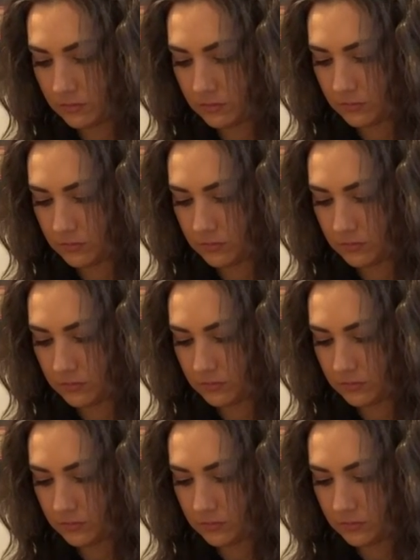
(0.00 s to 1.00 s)

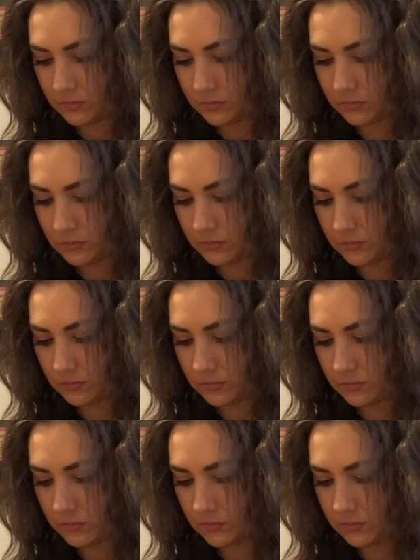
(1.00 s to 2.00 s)

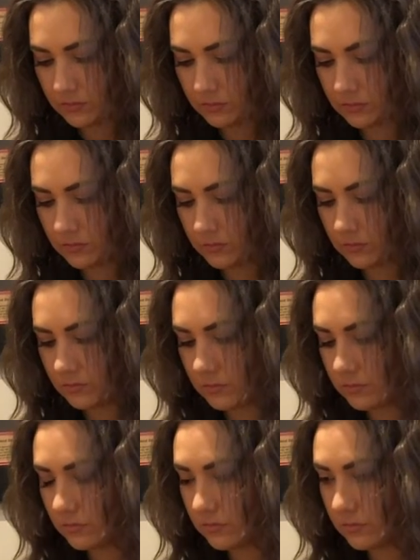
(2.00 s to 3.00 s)

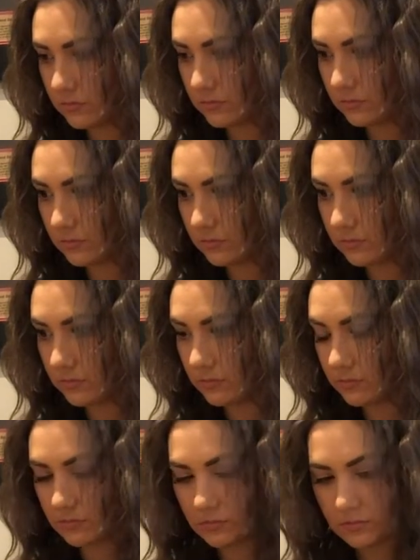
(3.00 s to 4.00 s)

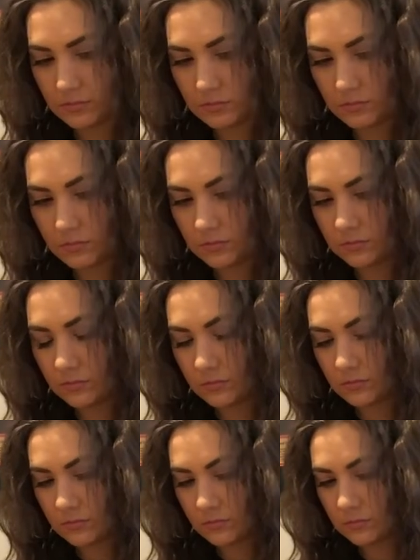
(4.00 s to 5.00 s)

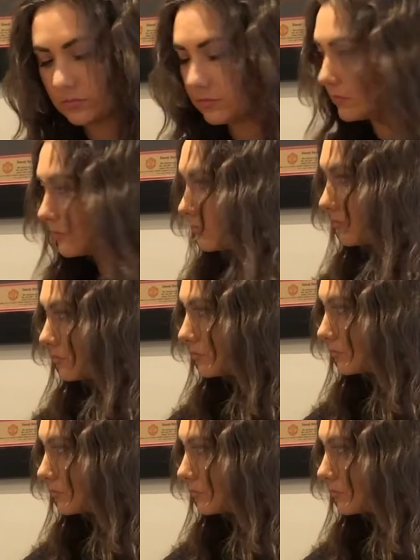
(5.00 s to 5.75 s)
(silent)